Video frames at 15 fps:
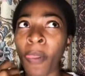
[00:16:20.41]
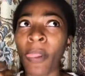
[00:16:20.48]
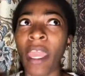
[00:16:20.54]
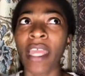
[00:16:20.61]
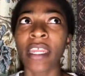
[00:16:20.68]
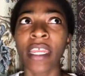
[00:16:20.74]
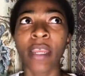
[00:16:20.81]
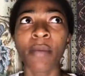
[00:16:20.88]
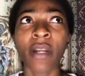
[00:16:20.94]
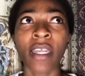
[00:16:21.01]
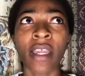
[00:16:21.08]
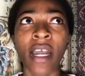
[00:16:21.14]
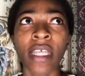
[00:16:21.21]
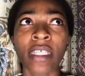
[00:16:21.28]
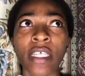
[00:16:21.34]
And then Ebuka
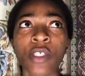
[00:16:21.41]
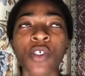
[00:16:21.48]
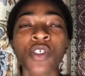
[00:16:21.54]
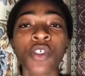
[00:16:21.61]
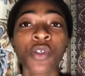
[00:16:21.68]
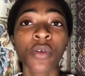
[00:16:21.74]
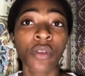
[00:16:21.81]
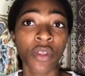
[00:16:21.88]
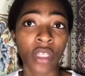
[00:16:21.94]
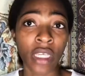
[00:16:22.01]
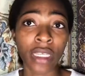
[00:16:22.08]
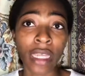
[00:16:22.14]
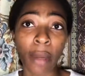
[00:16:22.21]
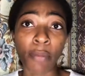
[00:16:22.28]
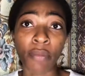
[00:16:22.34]
asked her, so do you
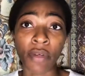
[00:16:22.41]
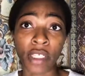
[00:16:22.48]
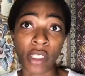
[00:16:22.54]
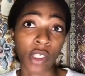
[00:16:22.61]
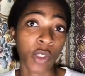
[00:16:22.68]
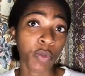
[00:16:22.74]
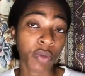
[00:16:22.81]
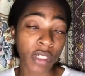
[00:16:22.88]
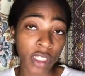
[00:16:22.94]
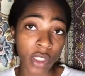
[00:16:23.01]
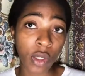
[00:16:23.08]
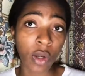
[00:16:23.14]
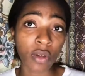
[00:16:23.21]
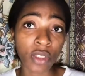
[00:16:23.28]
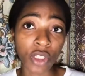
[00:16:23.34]
think that Prince, because Prince
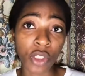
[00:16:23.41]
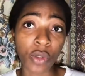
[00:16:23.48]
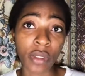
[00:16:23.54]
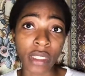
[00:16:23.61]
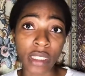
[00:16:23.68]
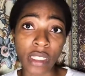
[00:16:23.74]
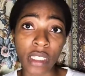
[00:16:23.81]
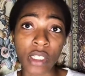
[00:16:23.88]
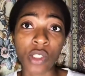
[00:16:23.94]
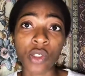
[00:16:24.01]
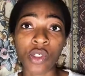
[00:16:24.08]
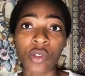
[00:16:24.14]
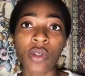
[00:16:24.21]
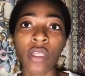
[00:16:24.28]
called Neo a snake, so